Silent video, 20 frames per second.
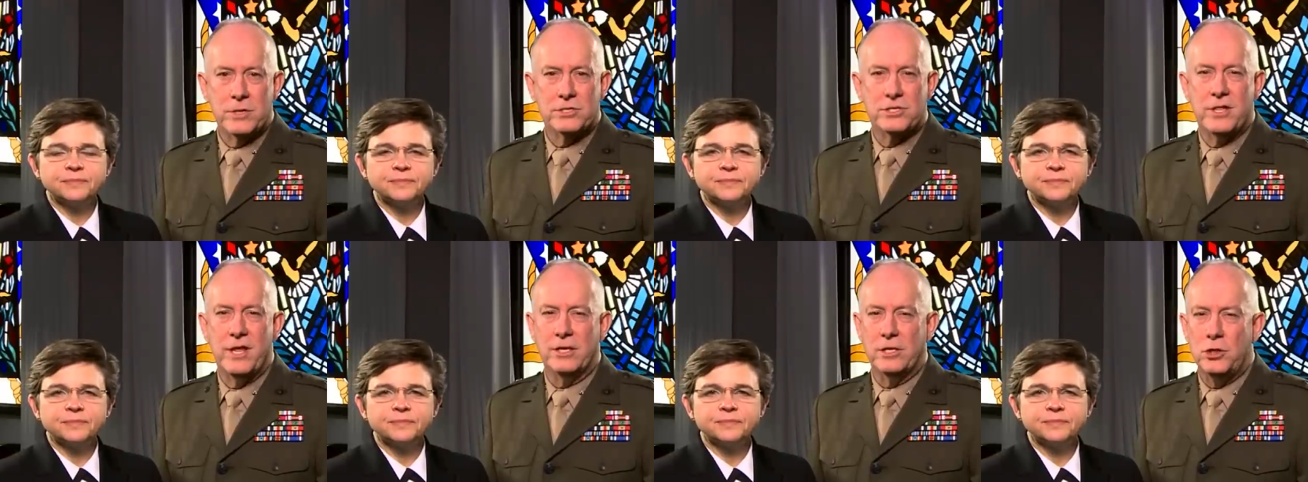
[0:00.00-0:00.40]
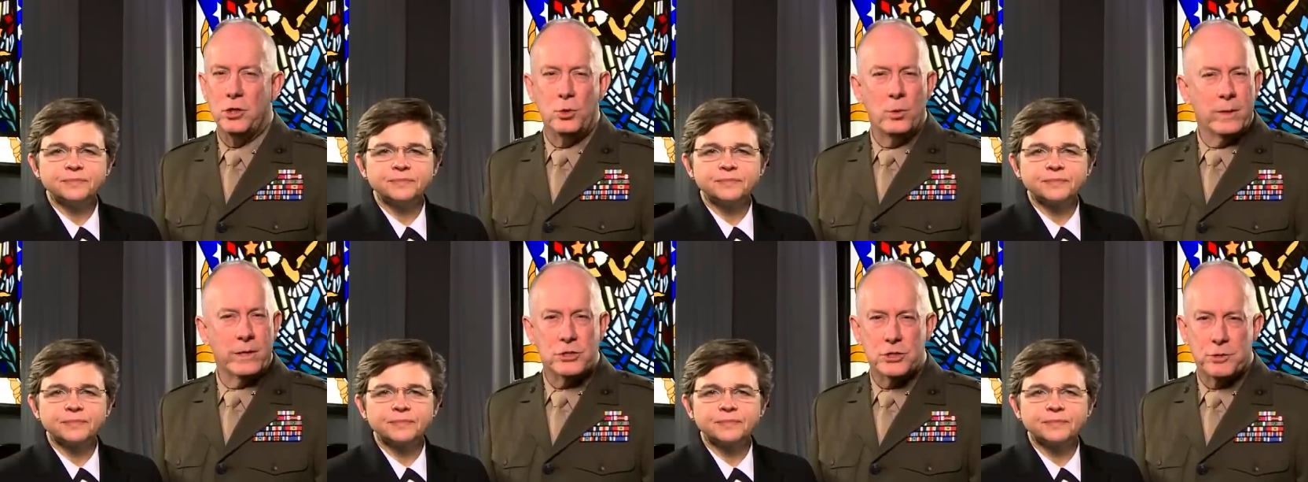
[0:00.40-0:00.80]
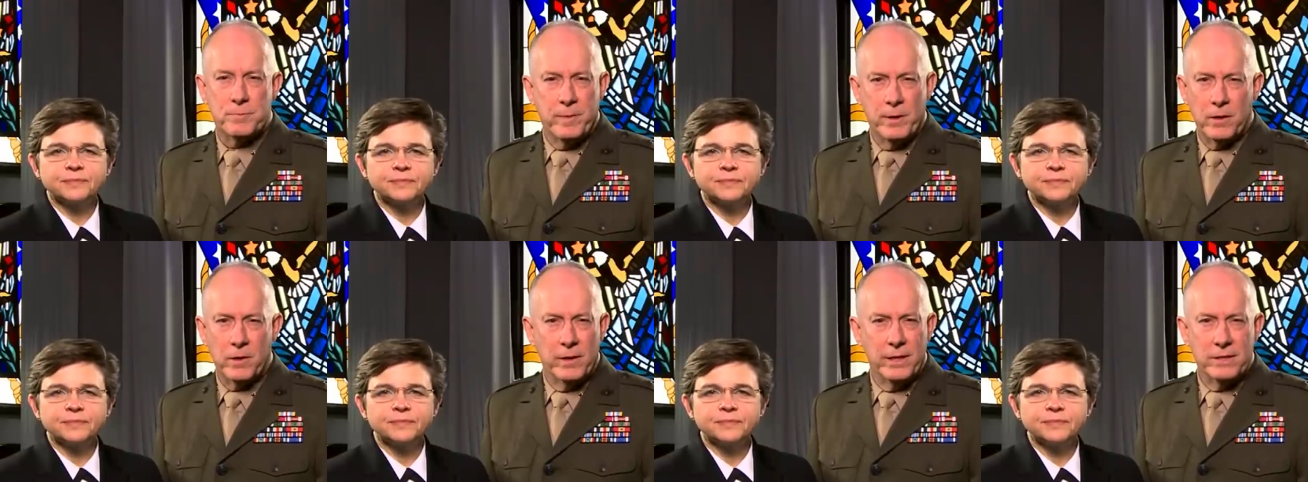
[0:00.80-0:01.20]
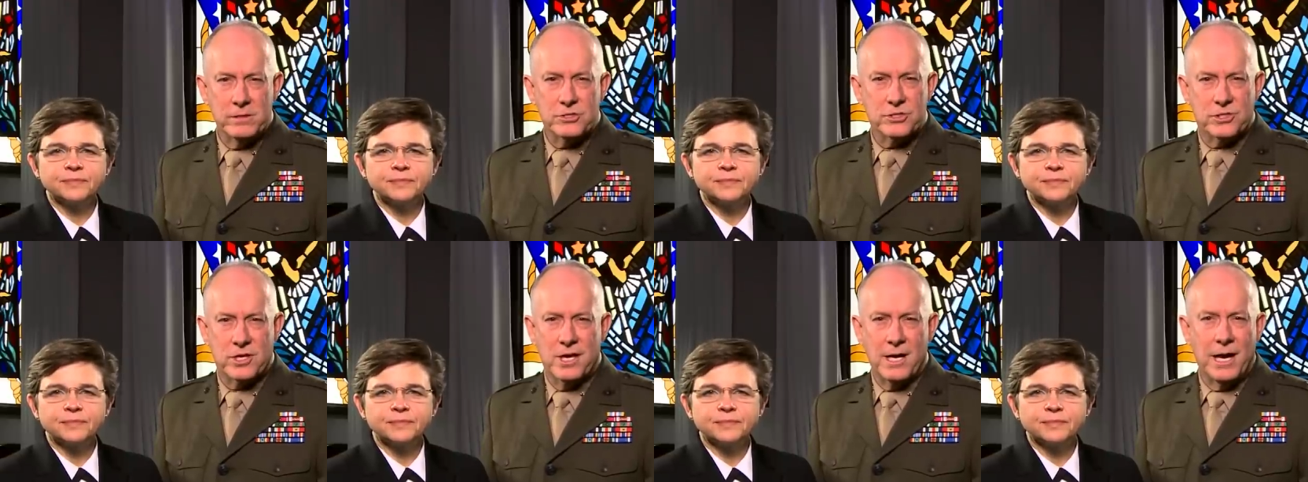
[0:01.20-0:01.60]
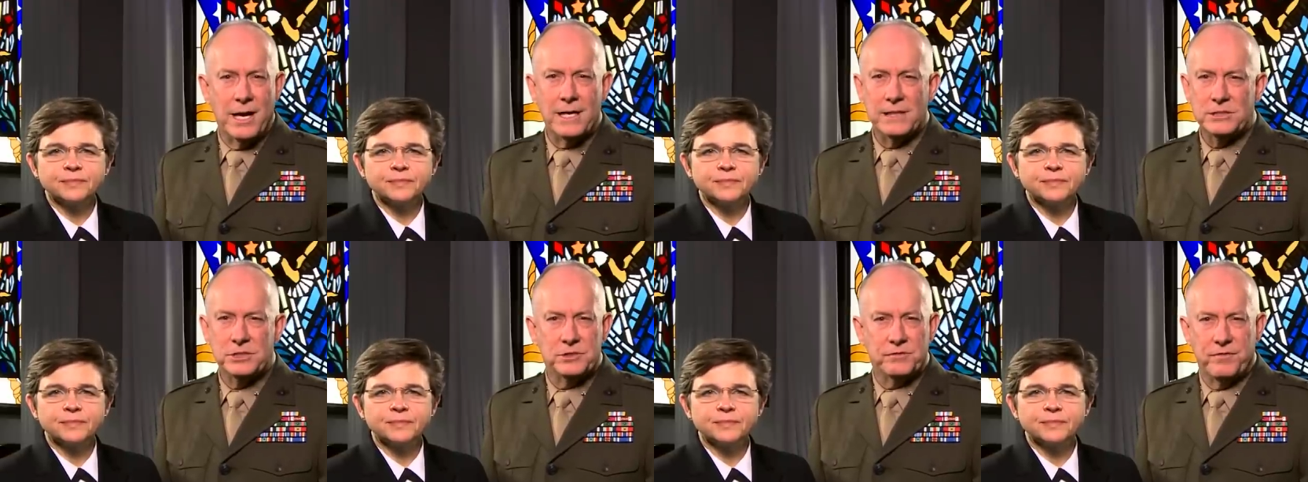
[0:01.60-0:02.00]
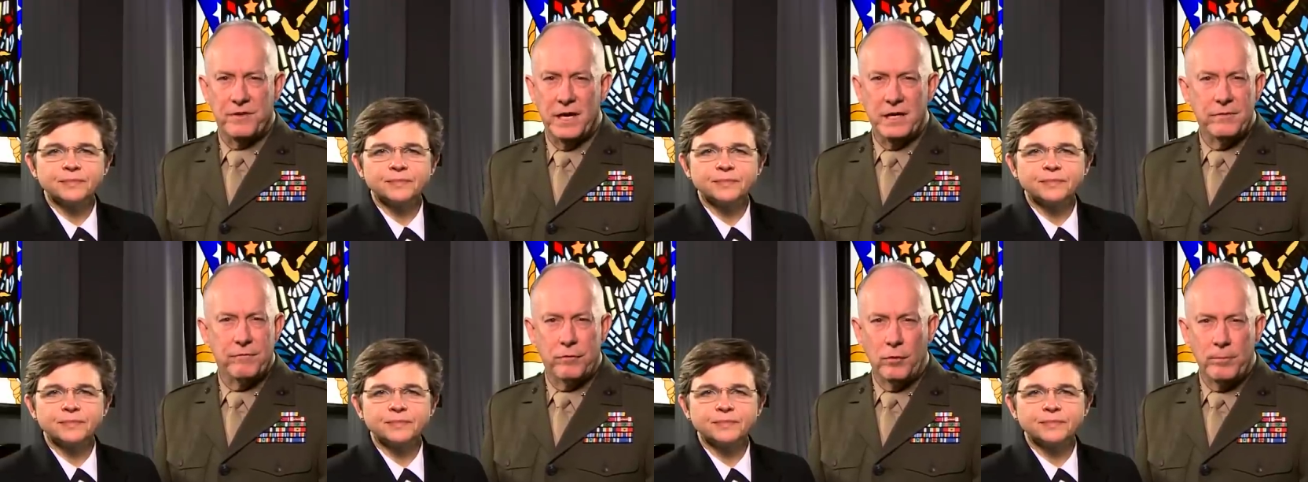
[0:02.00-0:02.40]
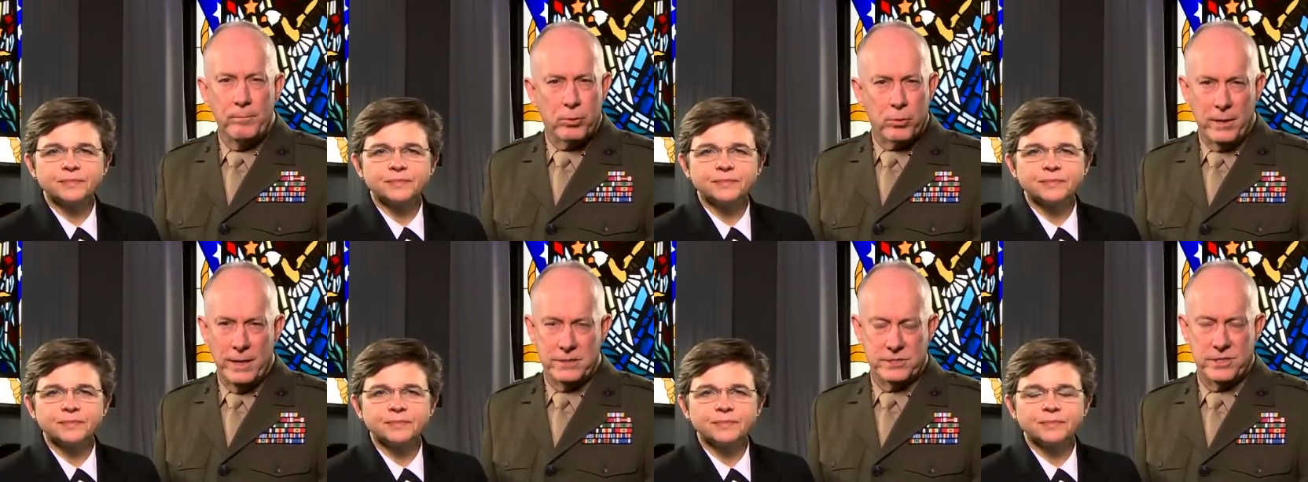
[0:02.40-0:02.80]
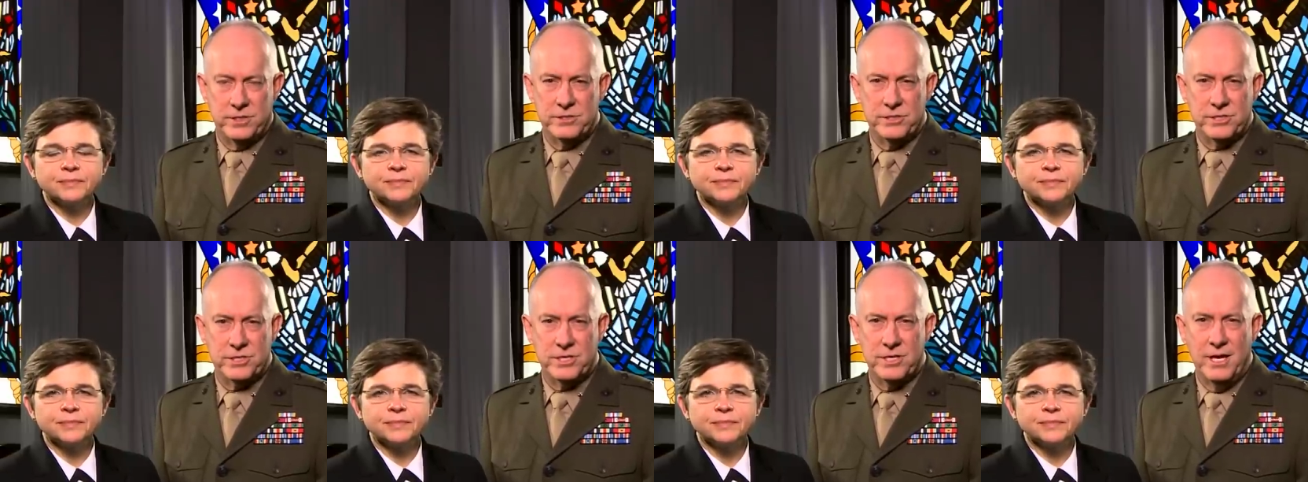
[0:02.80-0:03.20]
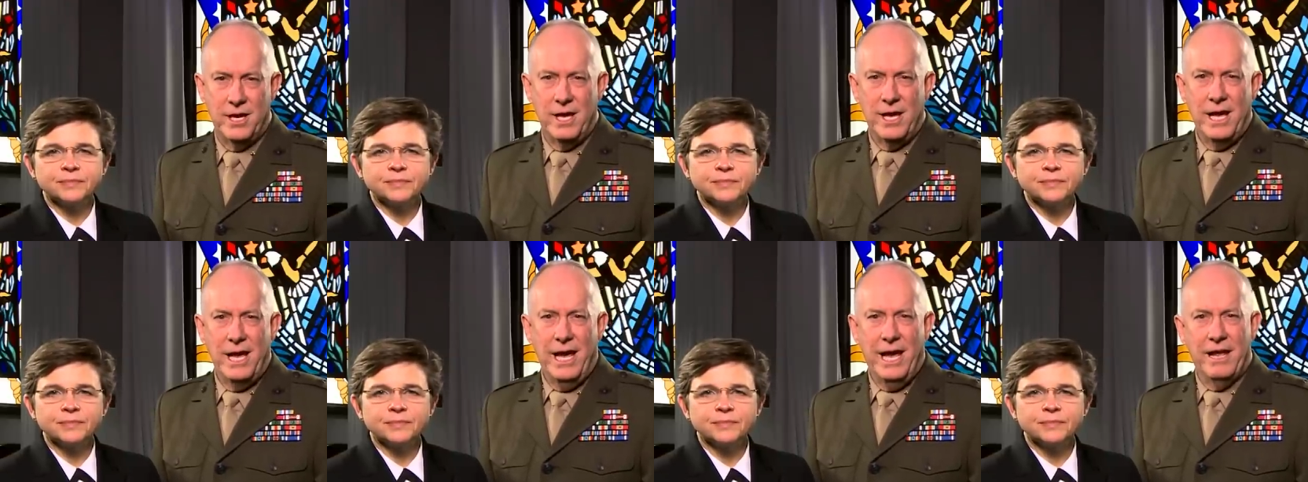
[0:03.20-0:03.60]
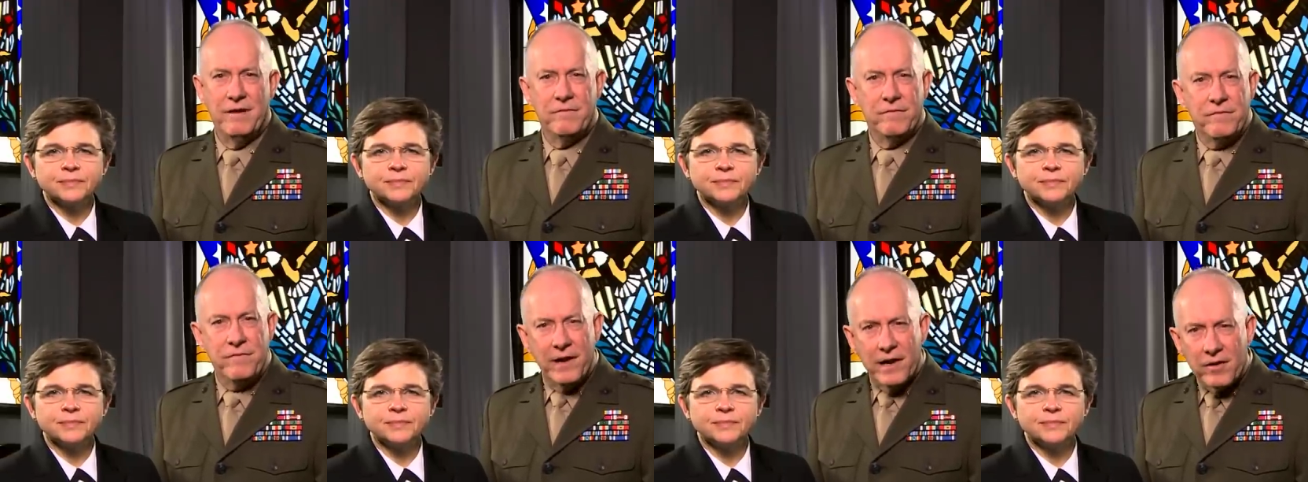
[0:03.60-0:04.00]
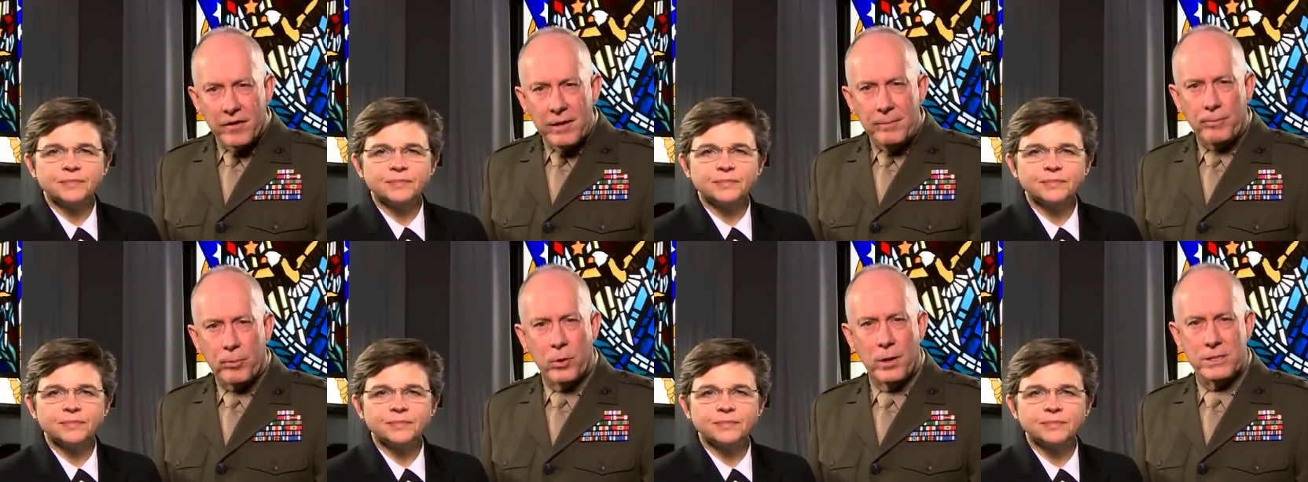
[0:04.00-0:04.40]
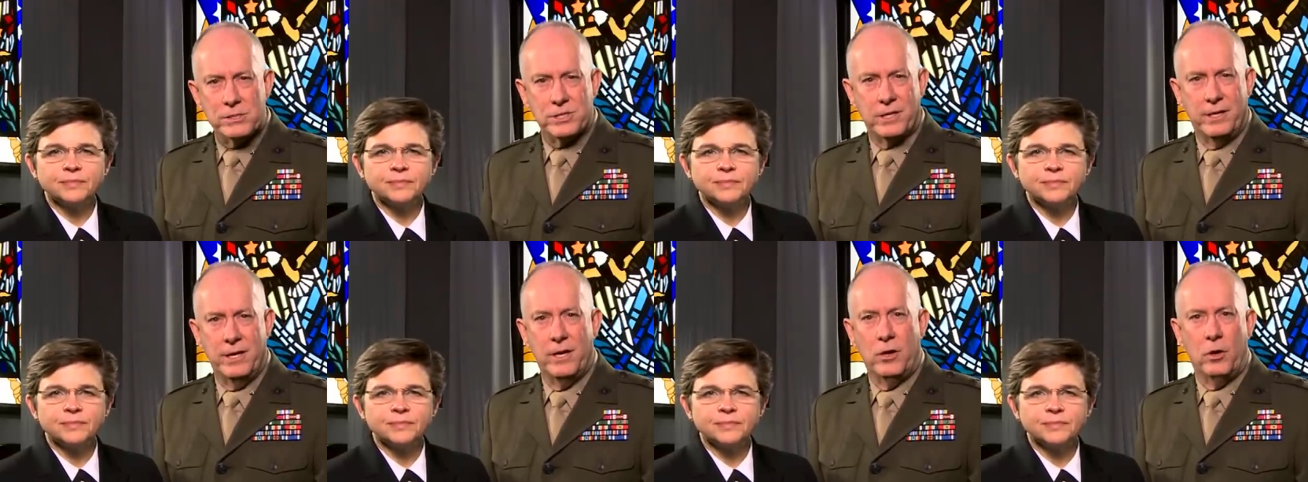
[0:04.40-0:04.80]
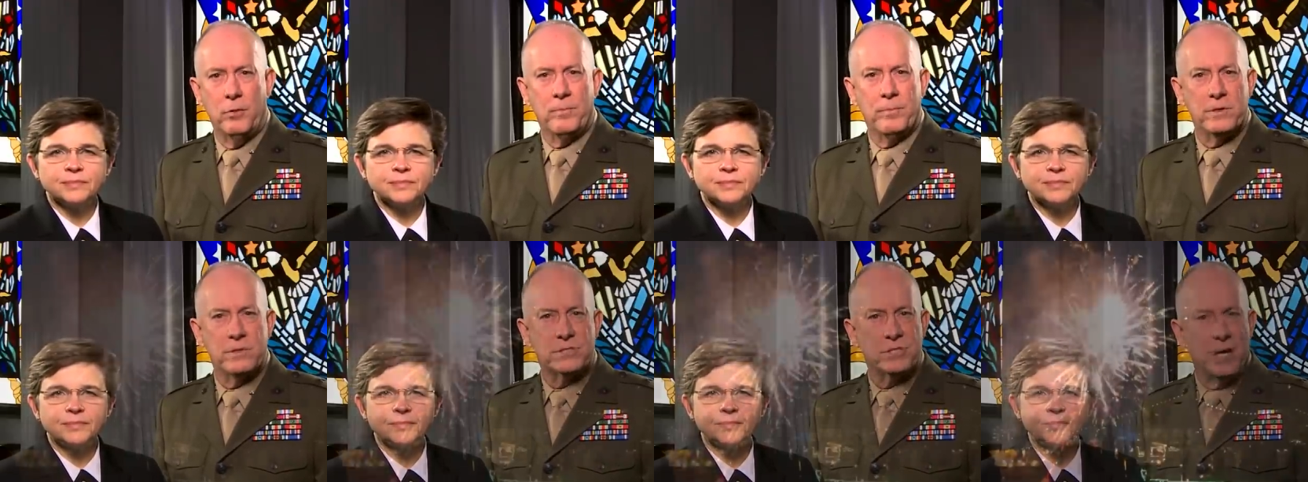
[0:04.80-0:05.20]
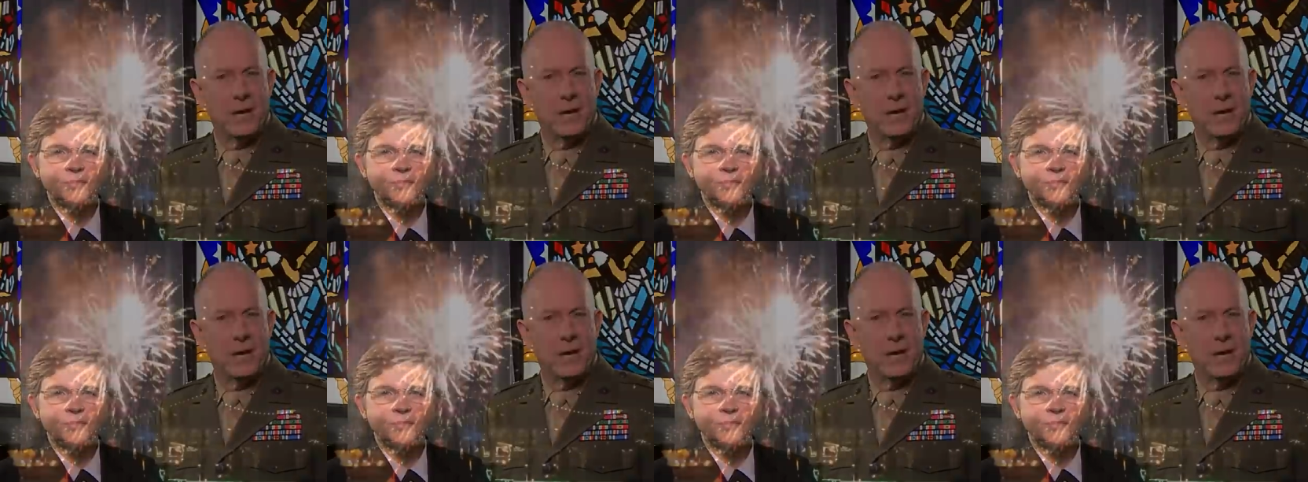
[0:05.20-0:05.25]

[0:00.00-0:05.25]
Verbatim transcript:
Speaker 1: is that you experience God's faithful presence and very present help this